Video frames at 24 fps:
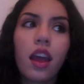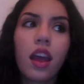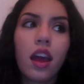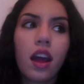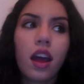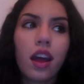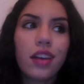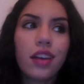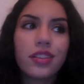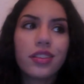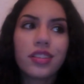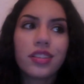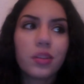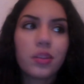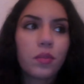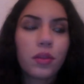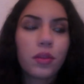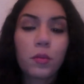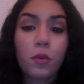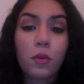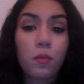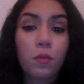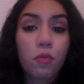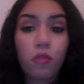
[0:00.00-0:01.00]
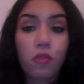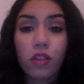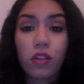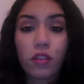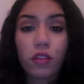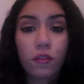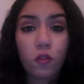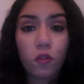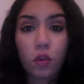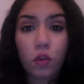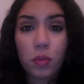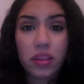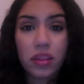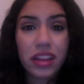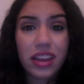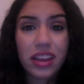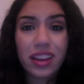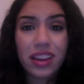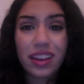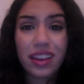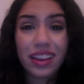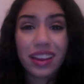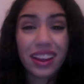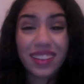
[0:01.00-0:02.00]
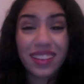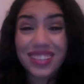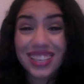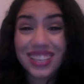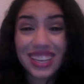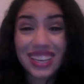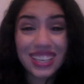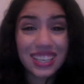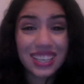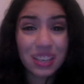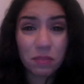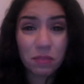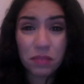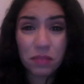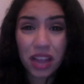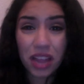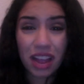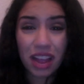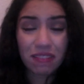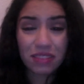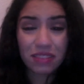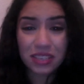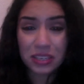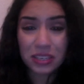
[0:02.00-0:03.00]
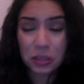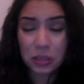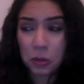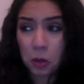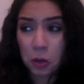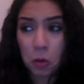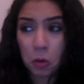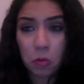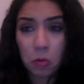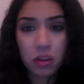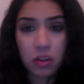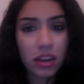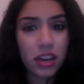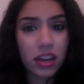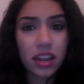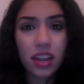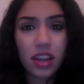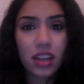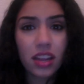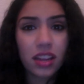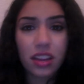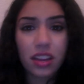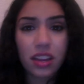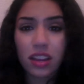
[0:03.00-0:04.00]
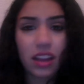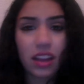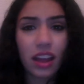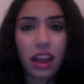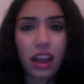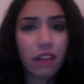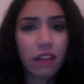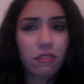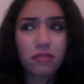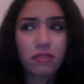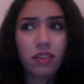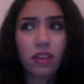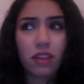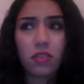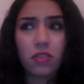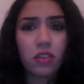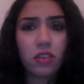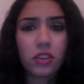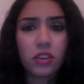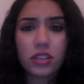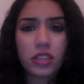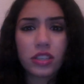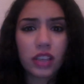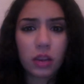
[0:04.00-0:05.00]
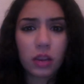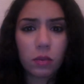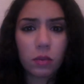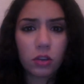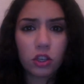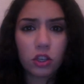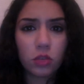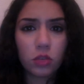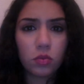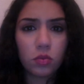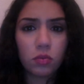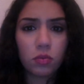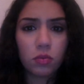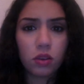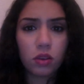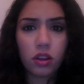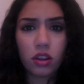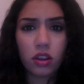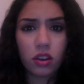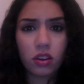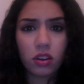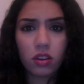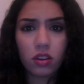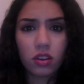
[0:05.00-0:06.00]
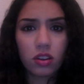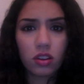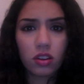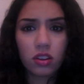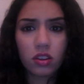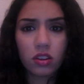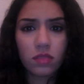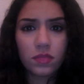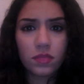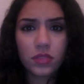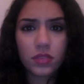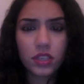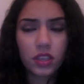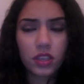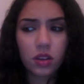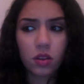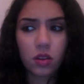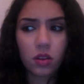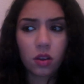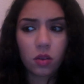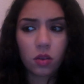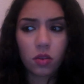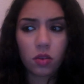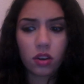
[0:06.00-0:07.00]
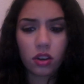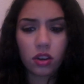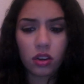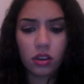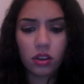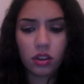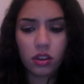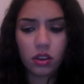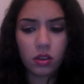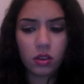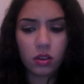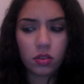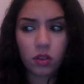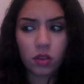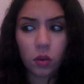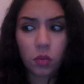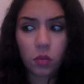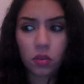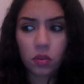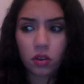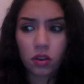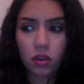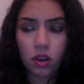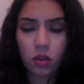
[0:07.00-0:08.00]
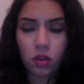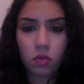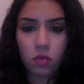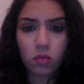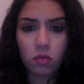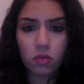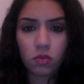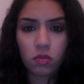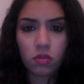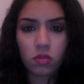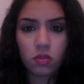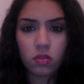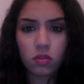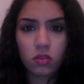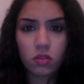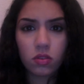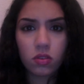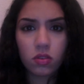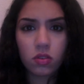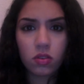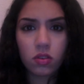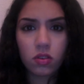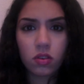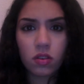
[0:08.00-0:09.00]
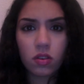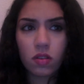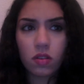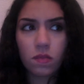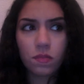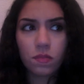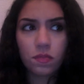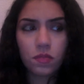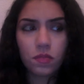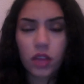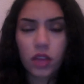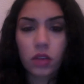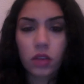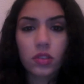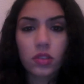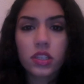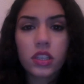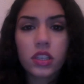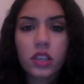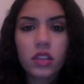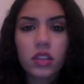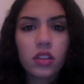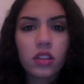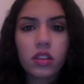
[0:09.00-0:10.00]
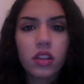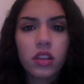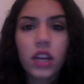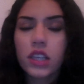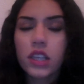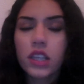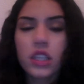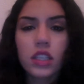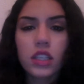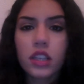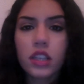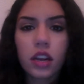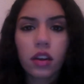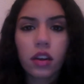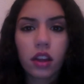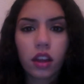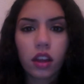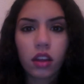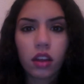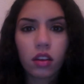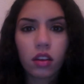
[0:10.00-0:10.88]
some of them are poorly formulated. Like I've seen some that have silicone in it. I don't, I don't understand why you would put silicone in a, in a toner. I don't, I don't see the necessariness